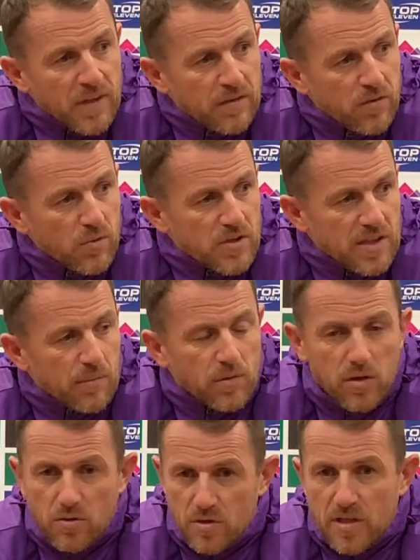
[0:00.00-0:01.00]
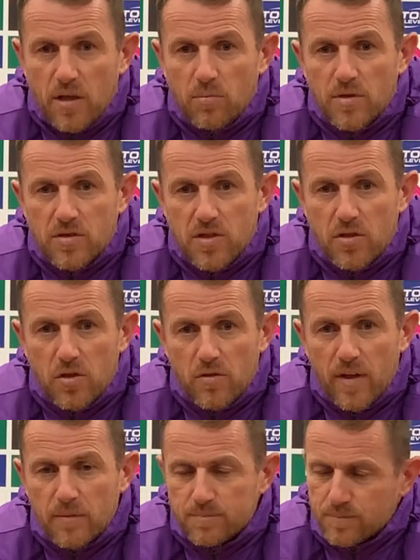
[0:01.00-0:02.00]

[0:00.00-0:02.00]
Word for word: for which Sam Clucas helped us to do that.